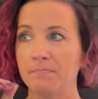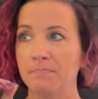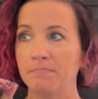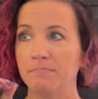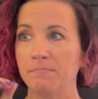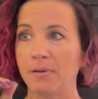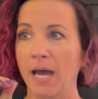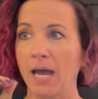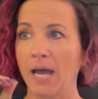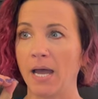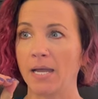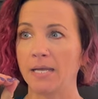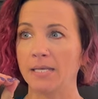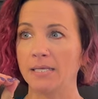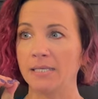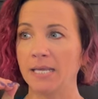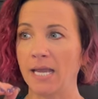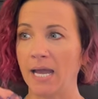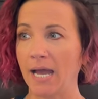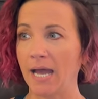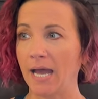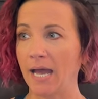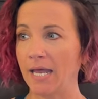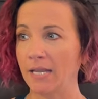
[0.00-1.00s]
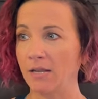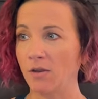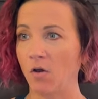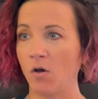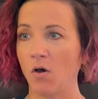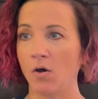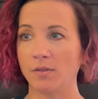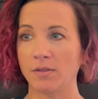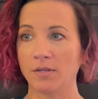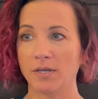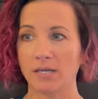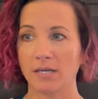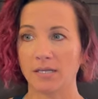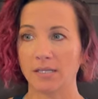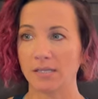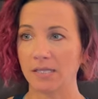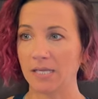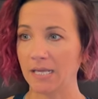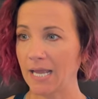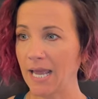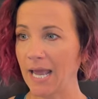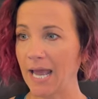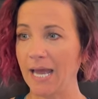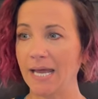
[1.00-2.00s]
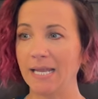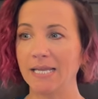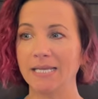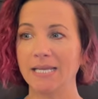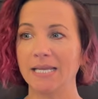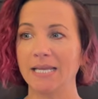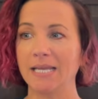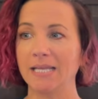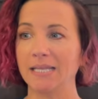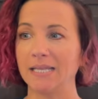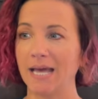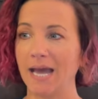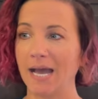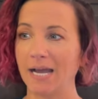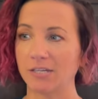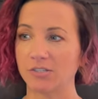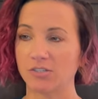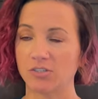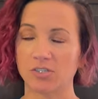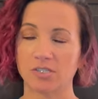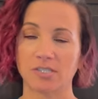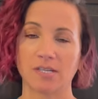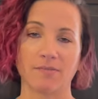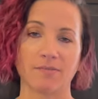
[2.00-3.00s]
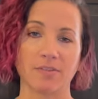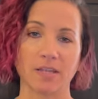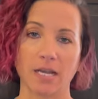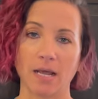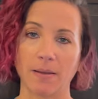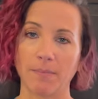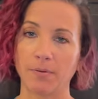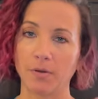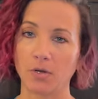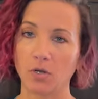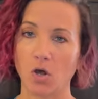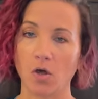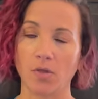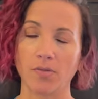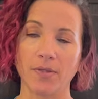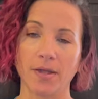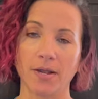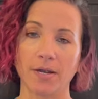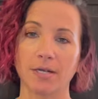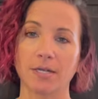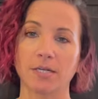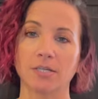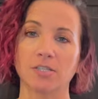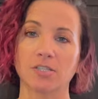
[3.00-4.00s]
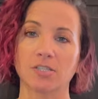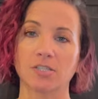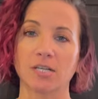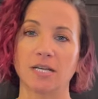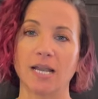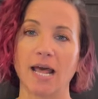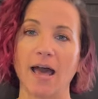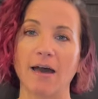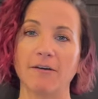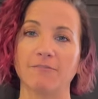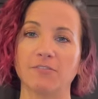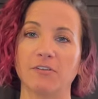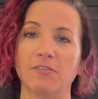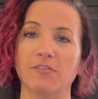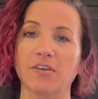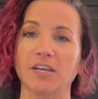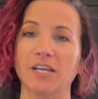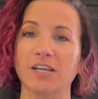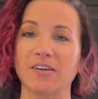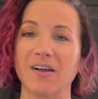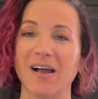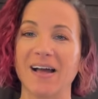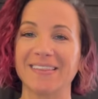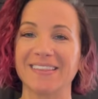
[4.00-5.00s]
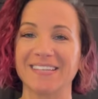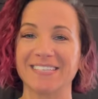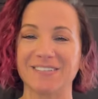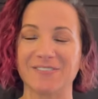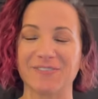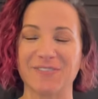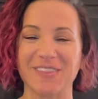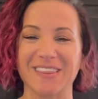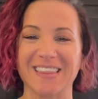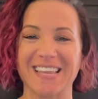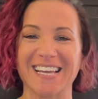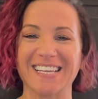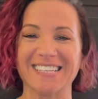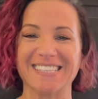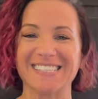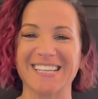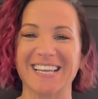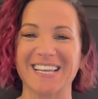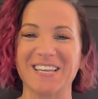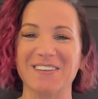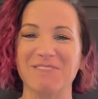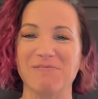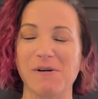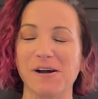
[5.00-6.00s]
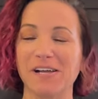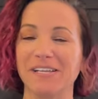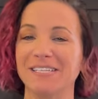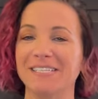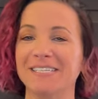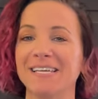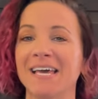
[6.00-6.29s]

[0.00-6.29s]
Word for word: But yeah, and all the candy and the extra stuff that I put on there, you're just going to have to figure out the different things that you want.